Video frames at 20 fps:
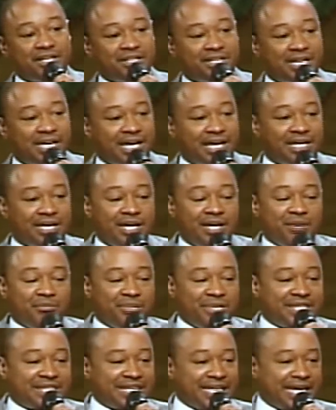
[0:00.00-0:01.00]
You can't
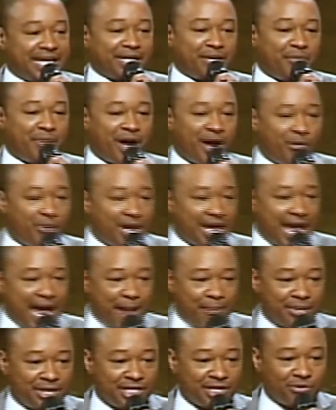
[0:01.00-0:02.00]
be thinking about what
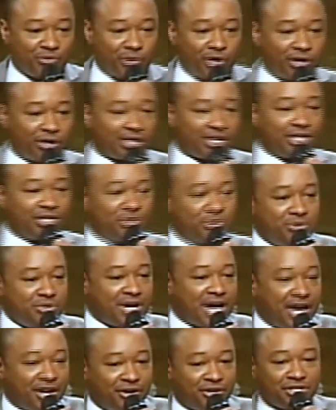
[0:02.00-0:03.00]
happened at work and who
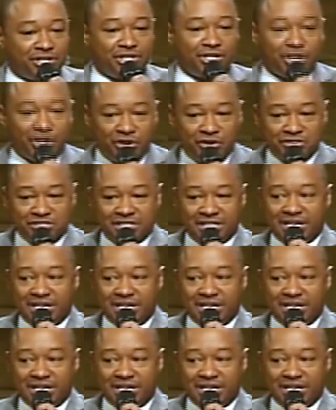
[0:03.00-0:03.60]
got on your nerves.